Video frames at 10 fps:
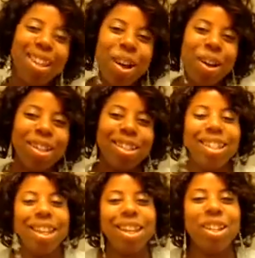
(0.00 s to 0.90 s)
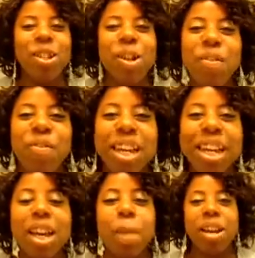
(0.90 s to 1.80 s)
Hey dolls, it's your girl
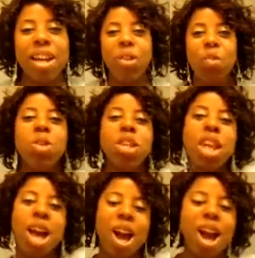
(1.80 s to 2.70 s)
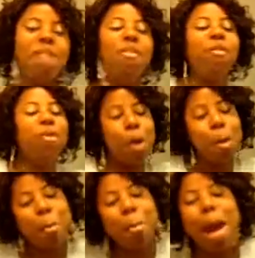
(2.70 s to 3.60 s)
Vicky coming at you live
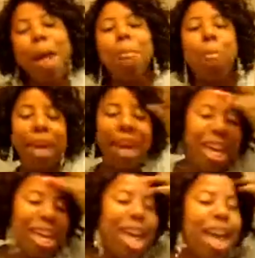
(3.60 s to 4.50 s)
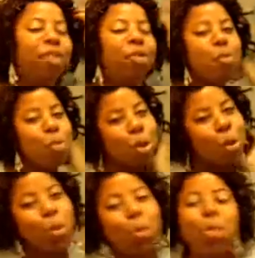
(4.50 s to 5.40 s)
from my bae at the
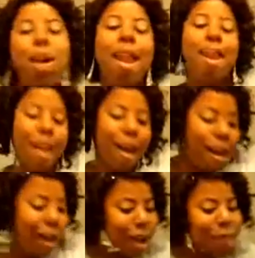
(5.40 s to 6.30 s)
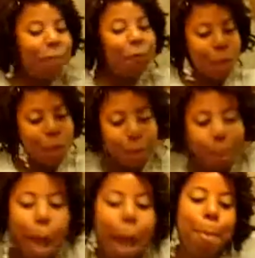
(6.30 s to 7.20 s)
room. Live
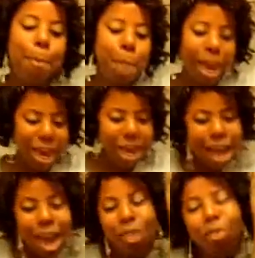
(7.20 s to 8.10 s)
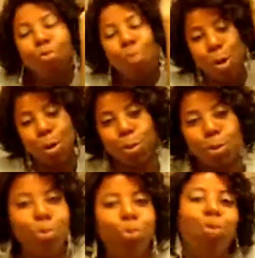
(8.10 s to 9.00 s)
from my bae at the
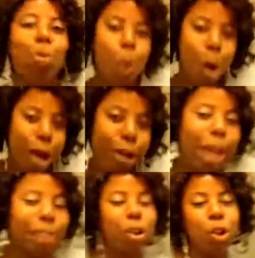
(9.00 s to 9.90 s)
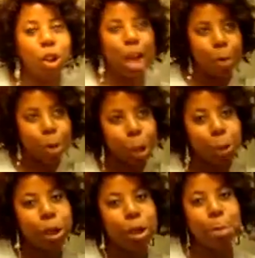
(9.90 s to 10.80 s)
room. What? Got the shower
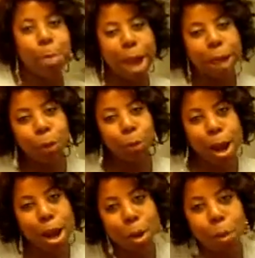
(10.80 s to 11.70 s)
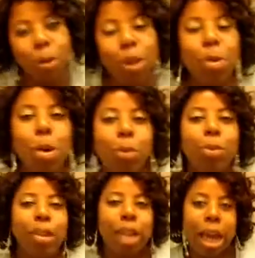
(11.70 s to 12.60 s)
curtain in the background, you know
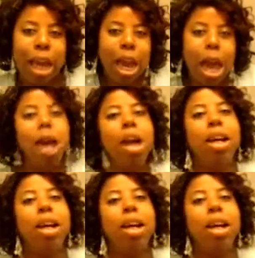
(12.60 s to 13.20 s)
what I'm saying?